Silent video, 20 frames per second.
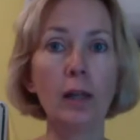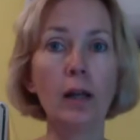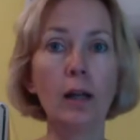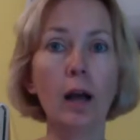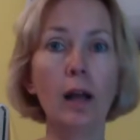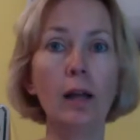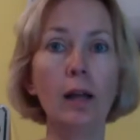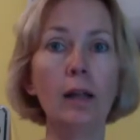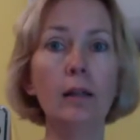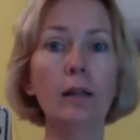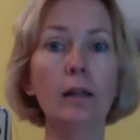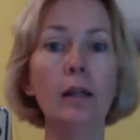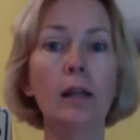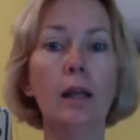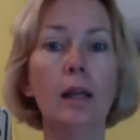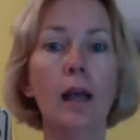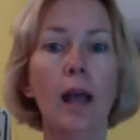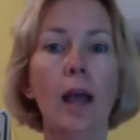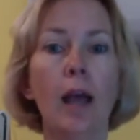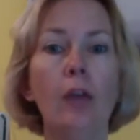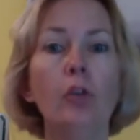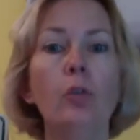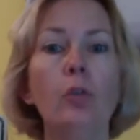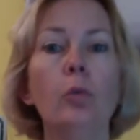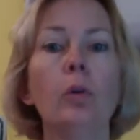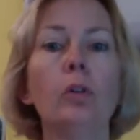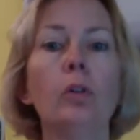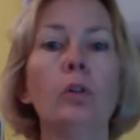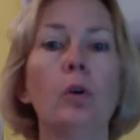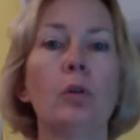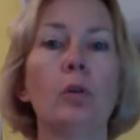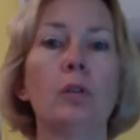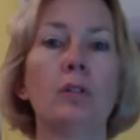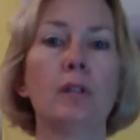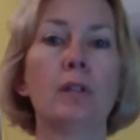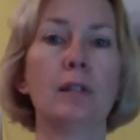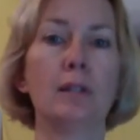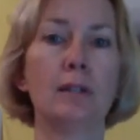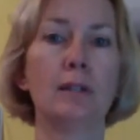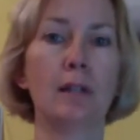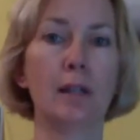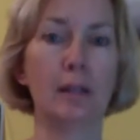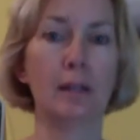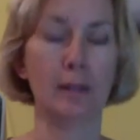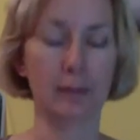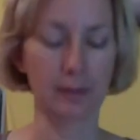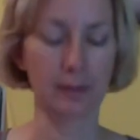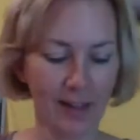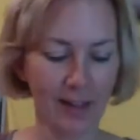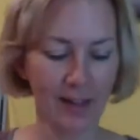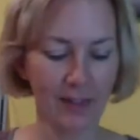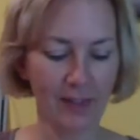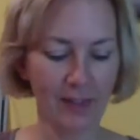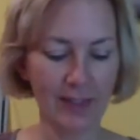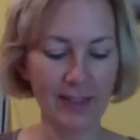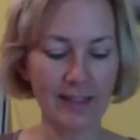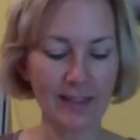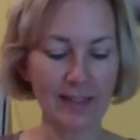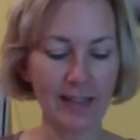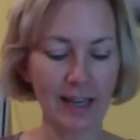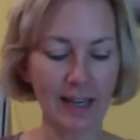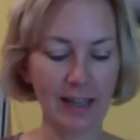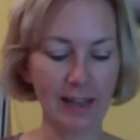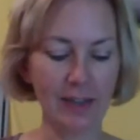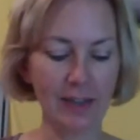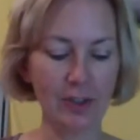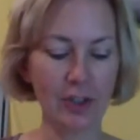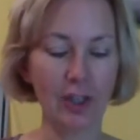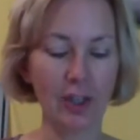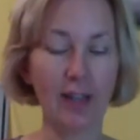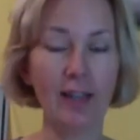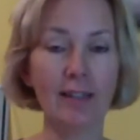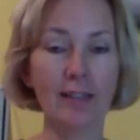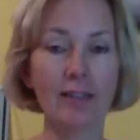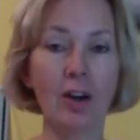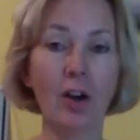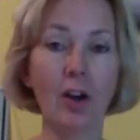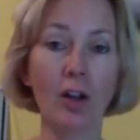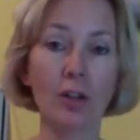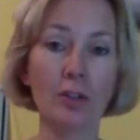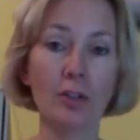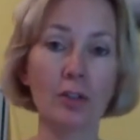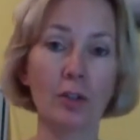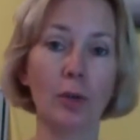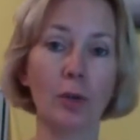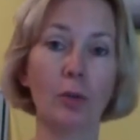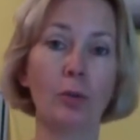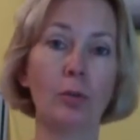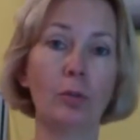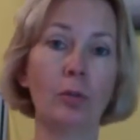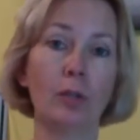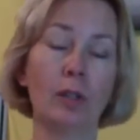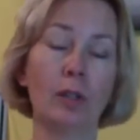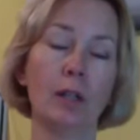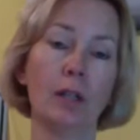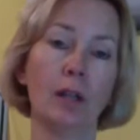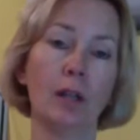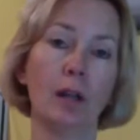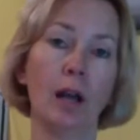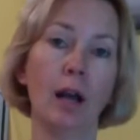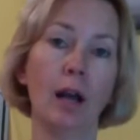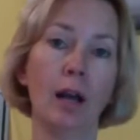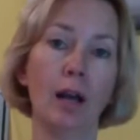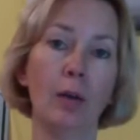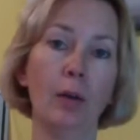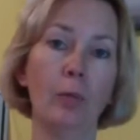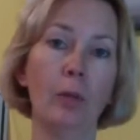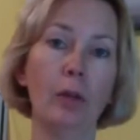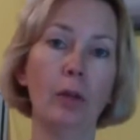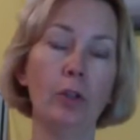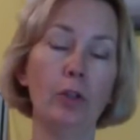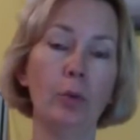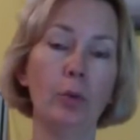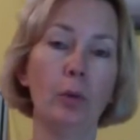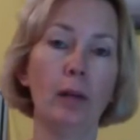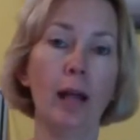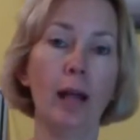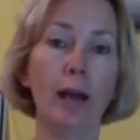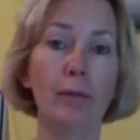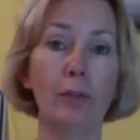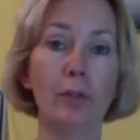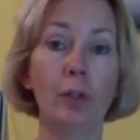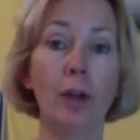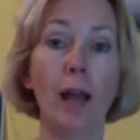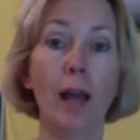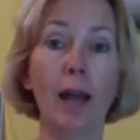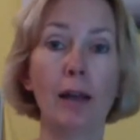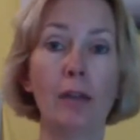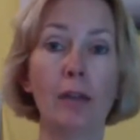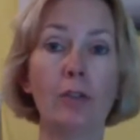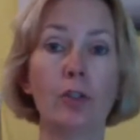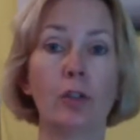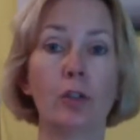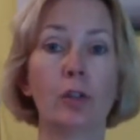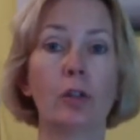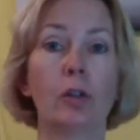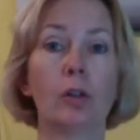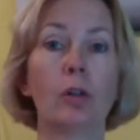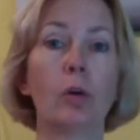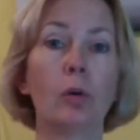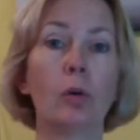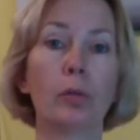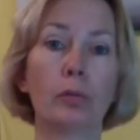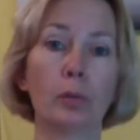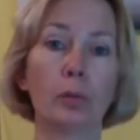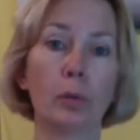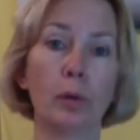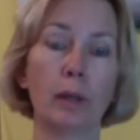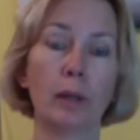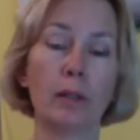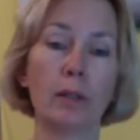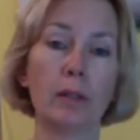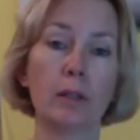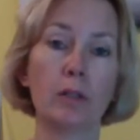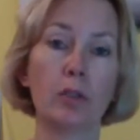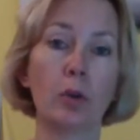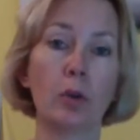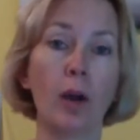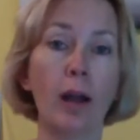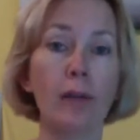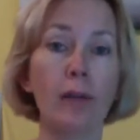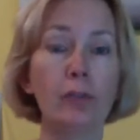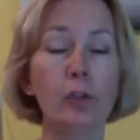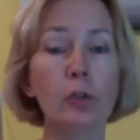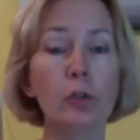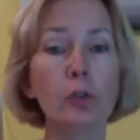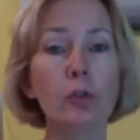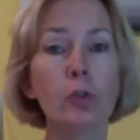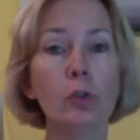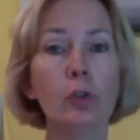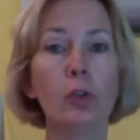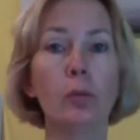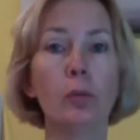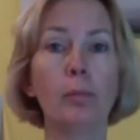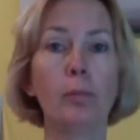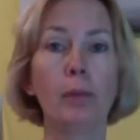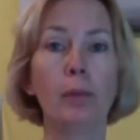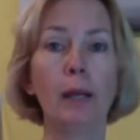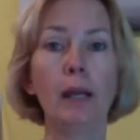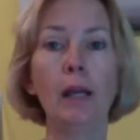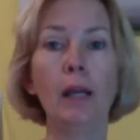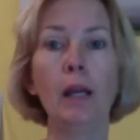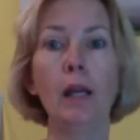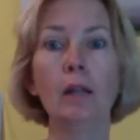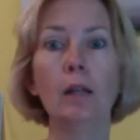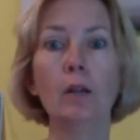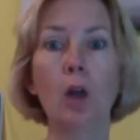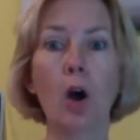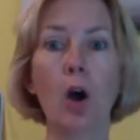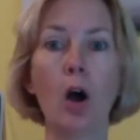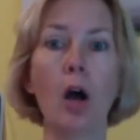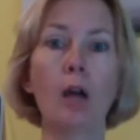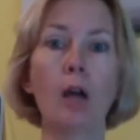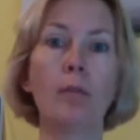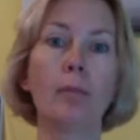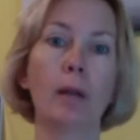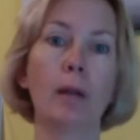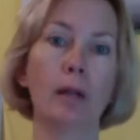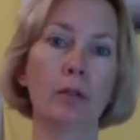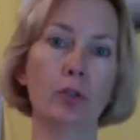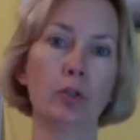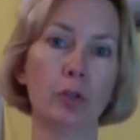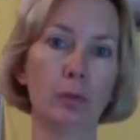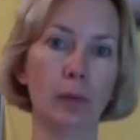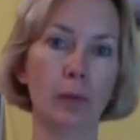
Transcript: on it, and you will notice these things. This stage is also when you would have your editor go through it. So after you do your big, long, major